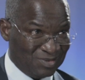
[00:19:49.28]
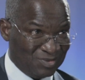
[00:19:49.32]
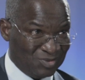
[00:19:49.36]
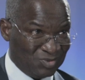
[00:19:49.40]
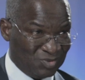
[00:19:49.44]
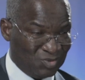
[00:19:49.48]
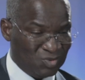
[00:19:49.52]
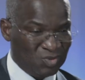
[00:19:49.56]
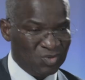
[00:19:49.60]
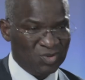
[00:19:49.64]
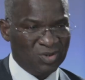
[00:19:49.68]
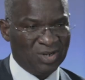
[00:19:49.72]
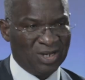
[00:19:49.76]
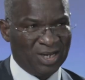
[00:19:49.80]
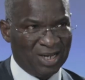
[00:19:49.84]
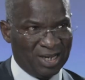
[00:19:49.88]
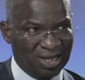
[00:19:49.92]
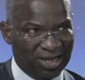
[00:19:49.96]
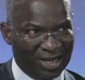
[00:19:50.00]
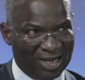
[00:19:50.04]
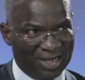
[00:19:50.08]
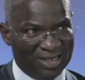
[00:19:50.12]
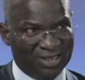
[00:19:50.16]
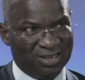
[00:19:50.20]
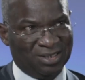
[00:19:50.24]
Coal
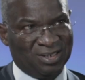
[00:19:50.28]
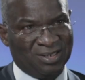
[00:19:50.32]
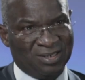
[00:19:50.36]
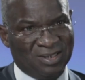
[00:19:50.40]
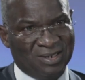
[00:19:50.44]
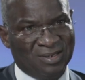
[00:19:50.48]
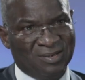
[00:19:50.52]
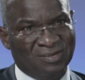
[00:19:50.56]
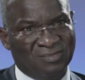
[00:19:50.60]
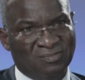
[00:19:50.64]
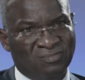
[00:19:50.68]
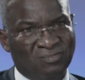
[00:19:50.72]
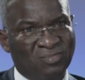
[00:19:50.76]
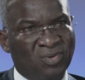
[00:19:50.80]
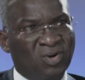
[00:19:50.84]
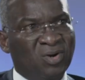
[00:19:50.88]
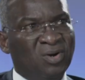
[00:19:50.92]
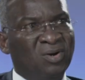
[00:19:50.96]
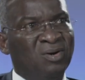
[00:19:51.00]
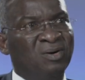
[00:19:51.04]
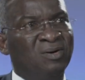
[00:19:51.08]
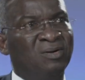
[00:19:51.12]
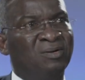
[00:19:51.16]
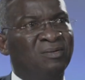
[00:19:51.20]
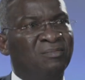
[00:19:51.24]
had
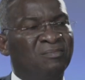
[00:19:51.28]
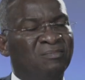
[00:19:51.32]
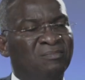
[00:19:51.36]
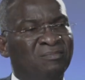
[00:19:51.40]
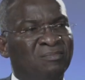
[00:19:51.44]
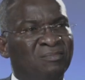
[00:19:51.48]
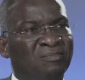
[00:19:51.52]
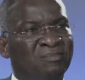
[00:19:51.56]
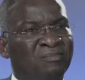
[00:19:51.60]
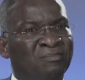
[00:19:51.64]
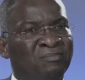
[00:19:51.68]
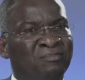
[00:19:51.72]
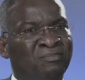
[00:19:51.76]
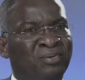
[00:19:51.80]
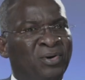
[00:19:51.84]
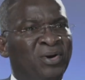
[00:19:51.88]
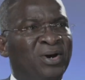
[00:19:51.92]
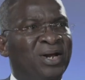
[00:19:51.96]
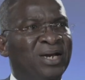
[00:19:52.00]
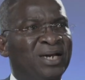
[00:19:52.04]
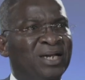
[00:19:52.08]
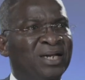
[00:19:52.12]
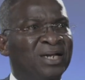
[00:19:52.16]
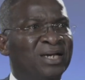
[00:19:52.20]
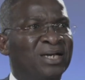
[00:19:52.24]
more
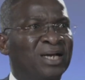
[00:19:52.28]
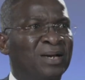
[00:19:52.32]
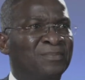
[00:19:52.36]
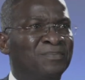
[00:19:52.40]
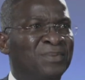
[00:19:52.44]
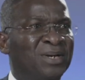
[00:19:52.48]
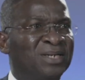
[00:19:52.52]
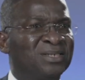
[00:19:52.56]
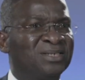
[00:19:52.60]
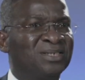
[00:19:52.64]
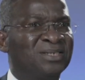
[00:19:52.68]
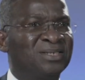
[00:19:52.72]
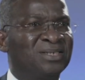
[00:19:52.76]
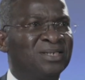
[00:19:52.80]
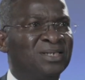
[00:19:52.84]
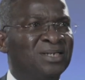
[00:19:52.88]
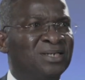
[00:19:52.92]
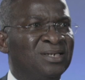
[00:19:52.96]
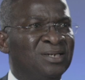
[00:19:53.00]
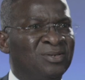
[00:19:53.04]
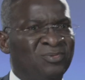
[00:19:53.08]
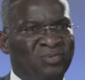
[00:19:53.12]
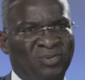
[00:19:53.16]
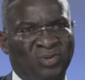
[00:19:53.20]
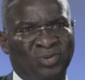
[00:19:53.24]
boiling
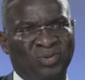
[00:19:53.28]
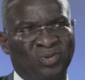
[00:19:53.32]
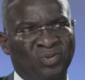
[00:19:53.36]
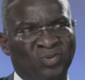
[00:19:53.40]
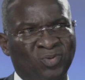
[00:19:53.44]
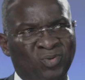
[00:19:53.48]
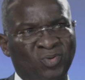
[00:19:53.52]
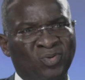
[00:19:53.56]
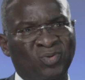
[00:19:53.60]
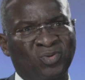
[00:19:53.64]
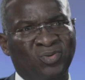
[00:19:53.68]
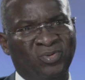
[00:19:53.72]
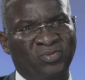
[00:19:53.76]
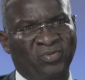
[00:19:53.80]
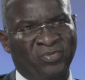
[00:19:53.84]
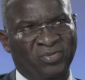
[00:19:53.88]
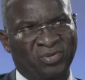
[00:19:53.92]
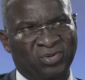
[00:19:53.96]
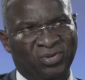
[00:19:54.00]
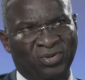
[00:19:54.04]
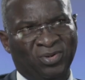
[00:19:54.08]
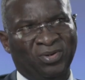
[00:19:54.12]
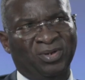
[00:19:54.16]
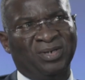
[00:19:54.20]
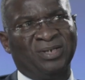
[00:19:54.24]
capacity. It was good
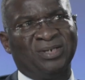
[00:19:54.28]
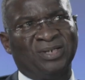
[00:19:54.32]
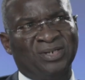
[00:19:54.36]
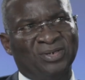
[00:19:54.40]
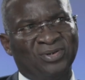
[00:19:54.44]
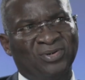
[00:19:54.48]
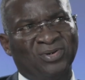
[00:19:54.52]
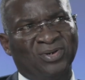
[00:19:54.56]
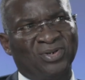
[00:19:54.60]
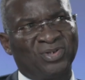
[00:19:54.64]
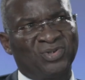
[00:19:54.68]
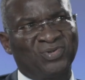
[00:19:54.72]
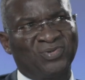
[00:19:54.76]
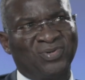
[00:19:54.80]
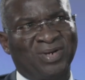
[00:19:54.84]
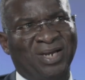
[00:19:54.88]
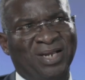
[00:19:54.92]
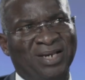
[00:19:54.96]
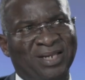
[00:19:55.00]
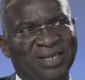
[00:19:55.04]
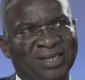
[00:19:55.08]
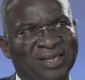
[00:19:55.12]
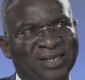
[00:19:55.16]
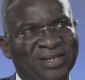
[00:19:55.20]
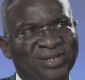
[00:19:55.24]
during the
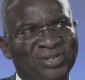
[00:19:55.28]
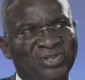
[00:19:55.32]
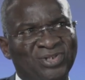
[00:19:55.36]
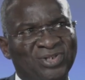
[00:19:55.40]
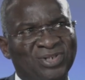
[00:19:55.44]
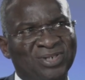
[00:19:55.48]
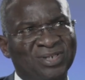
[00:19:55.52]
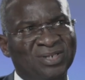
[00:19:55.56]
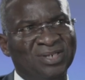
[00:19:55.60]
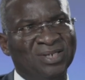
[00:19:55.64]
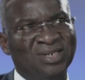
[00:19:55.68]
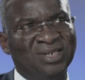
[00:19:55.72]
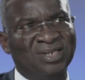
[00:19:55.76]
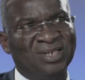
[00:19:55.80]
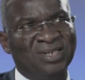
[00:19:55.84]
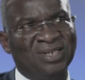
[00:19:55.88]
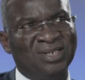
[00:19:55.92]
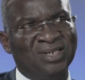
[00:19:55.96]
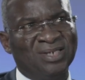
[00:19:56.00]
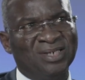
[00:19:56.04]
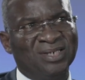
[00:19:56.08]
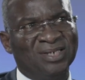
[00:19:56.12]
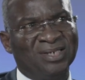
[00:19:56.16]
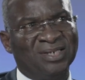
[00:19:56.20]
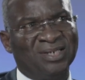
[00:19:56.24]
industrial age.
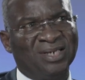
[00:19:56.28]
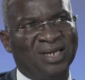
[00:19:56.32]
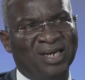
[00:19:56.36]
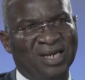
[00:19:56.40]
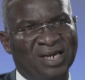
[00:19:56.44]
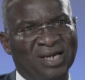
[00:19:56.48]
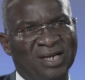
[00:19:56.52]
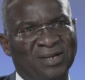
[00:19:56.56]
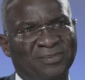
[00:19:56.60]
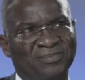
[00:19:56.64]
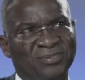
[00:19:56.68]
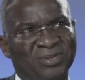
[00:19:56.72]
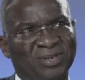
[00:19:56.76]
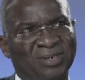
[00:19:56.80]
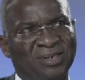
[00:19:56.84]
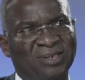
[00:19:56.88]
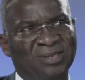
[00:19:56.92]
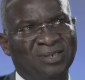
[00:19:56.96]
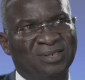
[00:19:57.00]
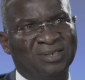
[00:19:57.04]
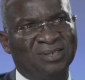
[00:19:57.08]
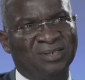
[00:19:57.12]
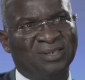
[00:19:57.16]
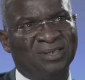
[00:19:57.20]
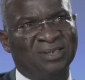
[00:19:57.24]
It helped
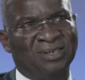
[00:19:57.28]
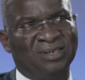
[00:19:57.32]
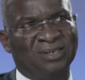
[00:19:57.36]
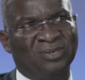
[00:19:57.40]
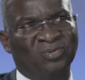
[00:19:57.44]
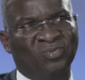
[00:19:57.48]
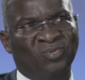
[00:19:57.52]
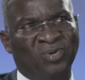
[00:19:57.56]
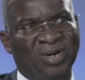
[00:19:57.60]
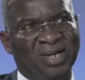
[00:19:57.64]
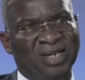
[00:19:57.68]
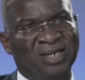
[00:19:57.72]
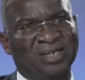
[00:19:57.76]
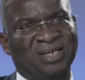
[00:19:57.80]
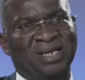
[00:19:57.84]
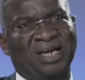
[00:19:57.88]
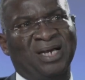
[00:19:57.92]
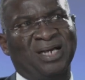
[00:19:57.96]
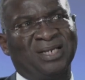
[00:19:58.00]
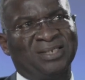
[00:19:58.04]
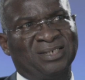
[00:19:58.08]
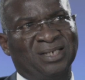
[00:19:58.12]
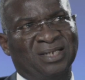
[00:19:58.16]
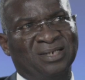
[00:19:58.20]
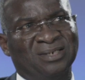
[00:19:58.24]
the
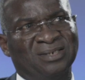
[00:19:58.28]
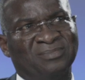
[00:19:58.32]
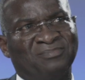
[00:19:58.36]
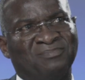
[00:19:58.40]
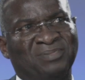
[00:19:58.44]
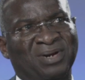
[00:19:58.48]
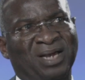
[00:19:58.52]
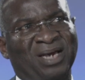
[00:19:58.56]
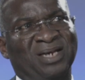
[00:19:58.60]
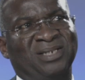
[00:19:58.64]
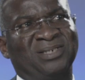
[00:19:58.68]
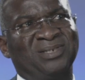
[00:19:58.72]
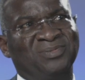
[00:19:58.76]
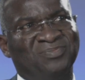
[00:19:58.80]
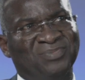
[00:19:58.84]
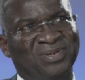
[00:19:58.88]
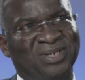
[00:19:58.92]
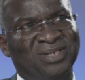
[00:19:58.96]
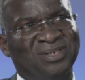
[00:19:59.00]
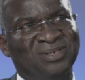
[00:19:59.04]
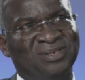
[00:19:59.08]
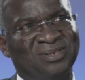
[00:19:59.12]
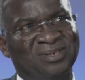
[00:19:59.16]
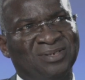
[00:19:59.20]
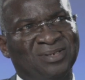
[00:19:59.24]
welders and the
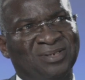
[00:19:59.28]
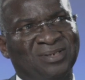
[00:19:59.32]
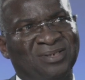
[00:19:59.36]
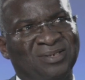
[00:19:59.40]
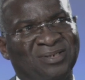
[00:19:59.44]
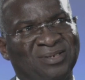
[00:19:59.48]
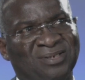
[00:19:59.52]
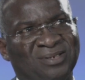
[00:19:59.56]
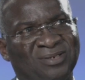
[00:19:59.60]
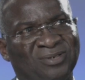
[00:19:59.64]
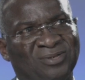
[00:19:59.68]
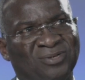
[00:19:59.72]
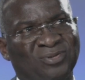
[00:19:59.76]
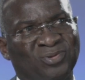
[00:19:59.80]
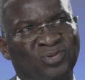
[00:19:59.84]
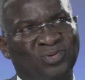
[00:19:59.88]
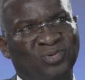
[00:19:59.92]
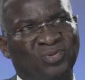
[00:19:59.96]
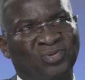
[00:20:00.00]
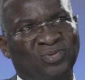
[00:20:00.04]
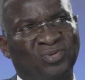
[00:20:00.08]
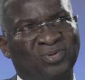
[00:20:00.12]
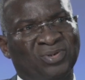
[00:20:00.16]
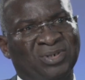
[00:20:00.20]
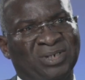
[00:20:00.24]
blacksmiths
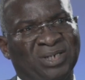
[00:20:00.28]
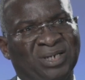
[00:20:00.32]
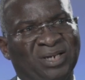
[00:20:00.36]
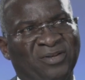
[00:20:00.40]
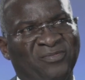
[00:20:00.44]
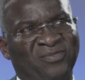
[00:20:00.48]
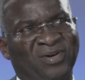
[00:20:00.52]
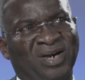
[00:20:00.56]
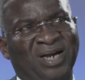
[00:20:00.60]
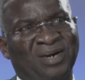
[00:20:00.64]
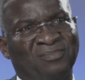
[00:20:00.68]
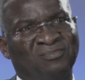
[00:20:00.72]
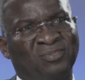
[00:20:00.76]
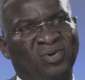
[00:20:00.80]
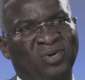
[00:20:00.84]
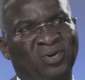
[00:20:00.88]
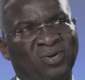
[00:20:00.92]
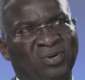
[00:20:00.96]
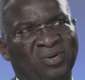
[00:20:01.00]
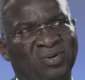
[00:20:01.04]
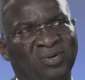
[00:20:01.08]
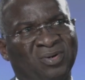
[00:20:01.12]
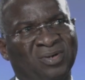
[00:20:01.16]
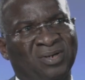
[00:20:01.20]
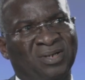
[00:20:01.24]
to deliver
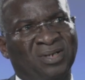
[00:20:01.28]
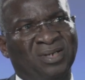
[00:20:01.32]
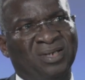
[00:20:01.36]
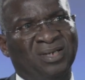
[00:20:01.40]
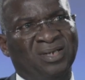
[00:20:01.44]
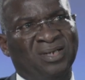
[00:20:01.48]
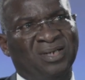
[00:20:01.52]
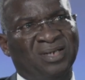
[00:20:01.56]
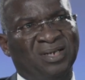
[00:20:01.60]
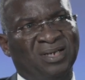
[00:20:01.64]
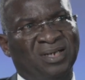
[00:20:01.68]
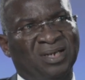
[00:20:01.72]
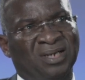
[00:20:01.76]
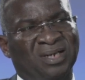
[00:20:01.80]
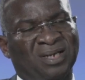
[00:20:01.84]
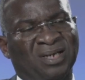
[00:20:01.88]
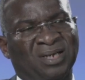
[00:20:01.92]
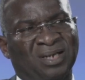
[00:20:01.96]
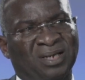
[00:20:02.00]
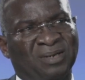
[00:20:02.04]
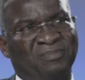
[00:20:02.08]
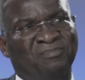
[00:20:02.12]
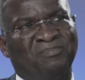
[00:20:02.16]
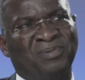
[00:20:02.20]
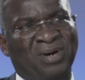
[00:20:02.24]
more
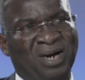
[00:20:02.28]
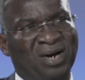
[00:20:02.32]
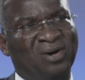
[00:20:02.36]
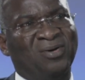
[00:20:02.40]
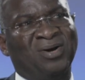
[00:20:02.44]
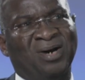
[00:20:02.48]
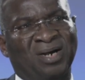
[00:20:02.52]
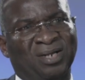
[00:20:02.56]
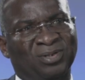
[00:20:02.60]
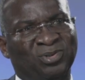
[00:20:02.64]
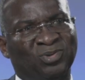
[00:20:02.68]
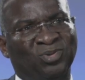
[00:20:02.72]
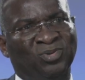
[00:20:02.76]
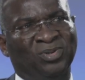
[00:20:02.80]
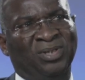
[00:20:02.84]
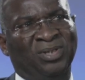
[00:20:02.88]
power to